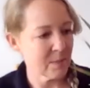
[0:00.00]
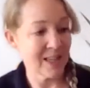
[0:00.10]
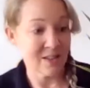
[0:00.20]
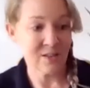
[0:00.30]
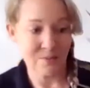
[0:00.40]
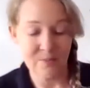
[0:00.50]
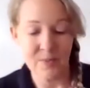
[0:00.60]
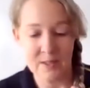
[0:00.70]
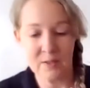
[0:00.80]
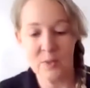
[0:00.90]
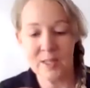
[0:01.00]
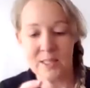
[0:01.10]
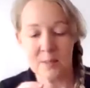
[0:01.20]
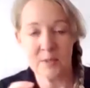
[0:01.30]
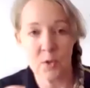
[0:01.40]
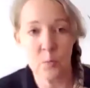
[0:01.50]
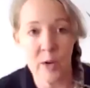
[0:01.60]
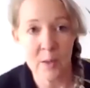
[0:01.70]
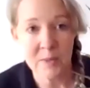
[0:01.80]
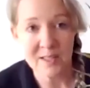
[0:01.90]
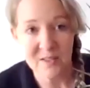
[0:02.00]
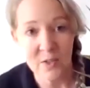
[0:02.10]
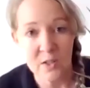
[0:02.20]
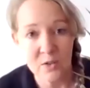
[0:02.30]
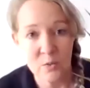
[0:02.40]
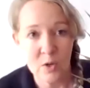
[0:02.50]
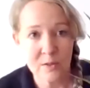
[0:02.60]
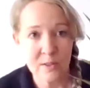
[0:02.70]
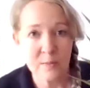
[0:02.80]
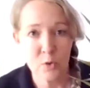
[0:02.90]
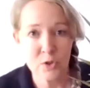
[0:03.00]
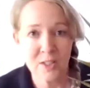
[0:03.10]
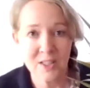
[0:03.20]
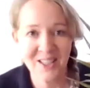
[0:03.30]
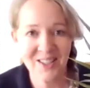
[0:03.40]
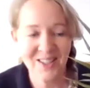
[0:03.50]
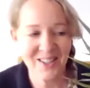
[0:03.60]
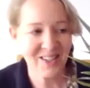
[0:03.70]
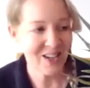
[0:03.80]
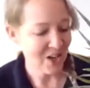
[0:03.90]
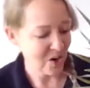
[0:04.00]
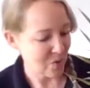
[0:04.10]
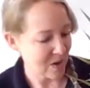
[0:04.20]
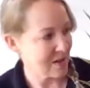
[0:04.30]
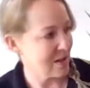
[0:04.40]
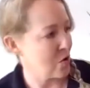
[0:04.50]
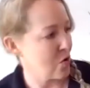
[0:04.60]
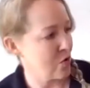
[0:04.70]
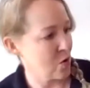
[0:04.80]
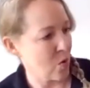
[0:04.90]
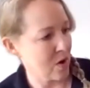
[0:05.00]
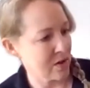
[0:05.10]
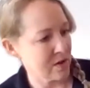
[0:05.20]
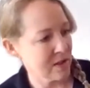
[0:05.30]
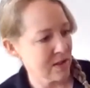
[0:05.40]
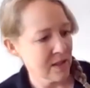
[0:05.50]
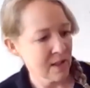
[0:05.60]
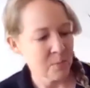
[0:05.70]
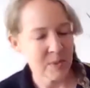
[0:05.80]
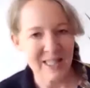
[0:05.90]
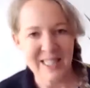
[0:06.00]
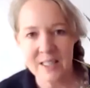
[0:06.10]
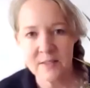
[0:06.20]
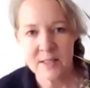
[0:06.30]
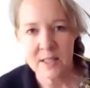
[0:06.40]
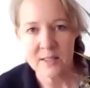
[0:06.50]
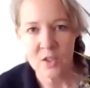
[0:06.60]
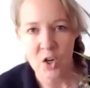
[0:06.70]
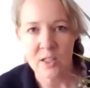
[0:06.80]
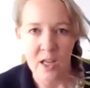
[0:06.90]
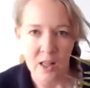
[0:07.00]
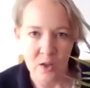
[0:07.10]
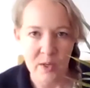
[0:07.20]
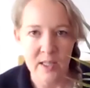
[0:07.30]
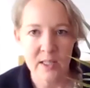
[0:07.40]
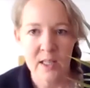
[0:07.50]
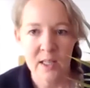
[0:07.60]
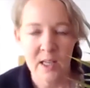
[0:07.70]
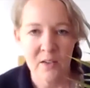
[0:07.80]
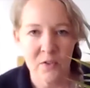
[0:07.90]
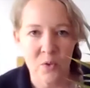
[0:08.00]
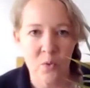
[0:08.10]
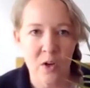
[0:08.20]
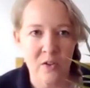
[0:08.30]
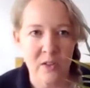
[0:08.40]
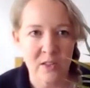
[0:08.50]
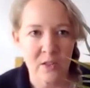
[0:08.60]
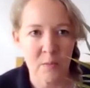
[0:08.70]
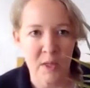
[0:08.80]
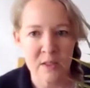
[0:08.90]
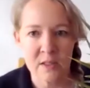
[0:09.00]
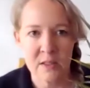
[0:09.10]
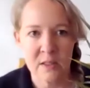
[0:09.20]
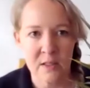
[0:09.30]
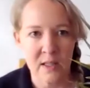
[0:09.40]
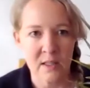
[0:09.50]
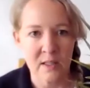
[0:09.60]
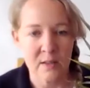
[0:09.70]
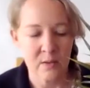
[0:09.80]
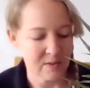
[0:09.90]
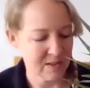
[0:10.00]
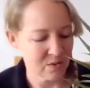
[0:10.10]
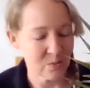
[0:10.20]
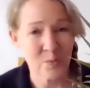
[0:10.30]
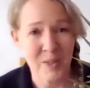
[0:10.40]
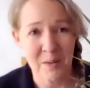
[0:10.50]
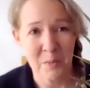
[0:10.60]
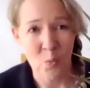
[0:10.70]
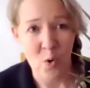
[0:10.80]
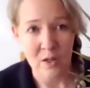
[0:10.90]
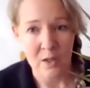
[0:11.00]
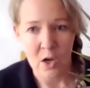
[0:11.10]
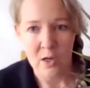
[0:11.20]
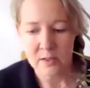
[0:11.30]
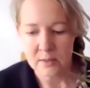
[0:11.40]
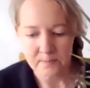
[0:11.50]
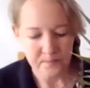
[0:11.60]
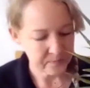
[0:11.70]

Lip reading: Mine are the wee tips go brown because I've underwatered them usually rather than overwatered. But the leaves can start yellowing if you're watering too much and they're becoming waterlogged.